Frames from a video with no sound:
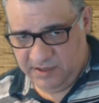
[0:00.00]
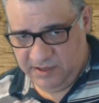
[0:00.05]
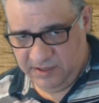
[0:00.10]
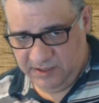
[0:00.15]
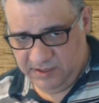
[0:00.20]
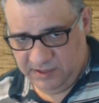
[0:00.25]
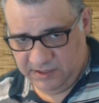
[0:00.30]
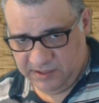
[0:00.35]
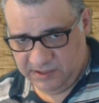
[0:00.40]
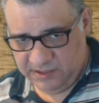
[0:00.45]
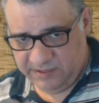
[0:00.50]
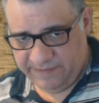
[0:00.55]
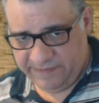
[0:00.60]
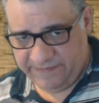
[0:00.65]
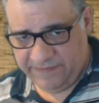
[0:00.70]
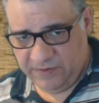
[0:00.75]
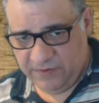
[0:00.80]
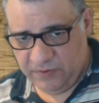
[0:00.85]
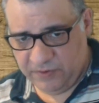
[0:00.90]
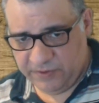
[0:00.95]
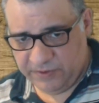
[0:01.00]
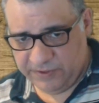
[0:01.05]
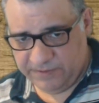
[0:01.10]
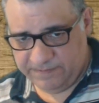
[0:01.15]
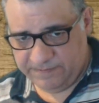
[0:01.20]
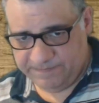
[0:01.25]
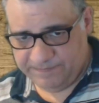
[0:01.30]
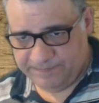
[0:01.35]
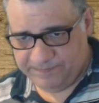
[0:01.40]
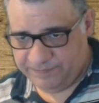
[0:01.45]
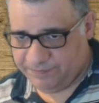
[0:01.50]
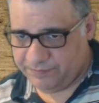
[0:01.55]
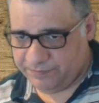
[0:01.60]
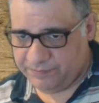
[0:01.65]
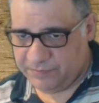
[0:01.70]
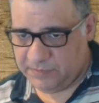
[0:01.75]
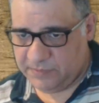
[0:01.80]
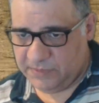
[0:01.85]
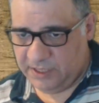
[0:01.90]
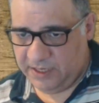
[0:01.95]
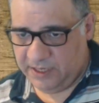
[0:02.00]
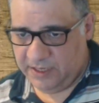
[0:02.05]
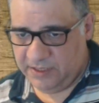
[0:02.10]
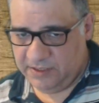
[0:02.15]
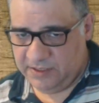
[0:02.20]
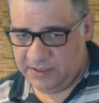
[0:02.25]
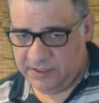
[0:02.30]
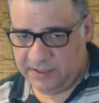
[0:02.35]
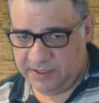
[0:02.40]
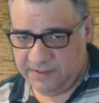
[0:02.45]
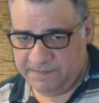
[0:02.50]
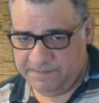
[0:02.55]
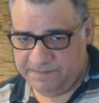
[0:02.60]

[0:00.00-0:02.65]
because of the fork, and